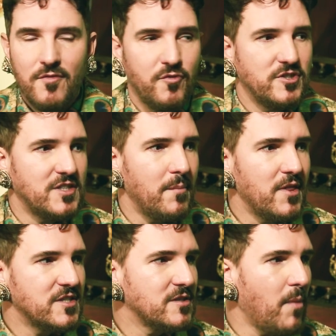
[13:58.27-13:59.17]
For some of
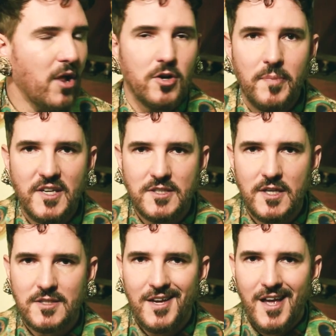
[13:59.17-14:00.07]
the smaller
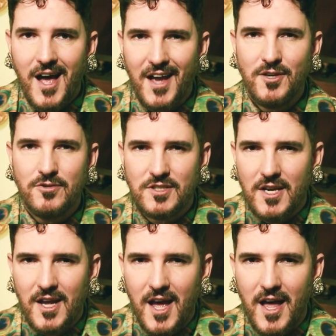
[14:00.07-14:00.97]
pieces, I used
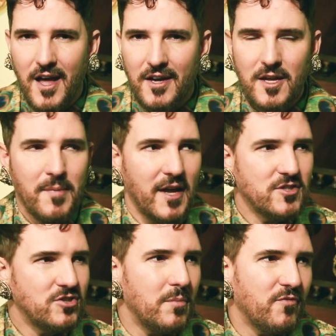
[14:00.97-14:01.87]
a command
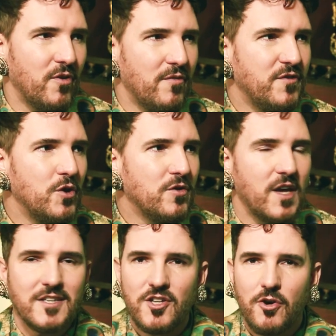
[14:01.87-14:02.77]
strip for a few
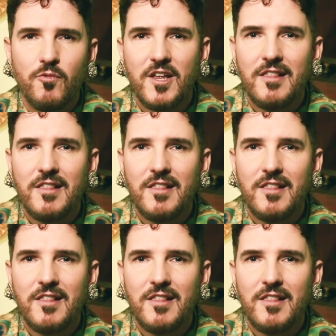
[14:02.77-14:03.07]
things that are really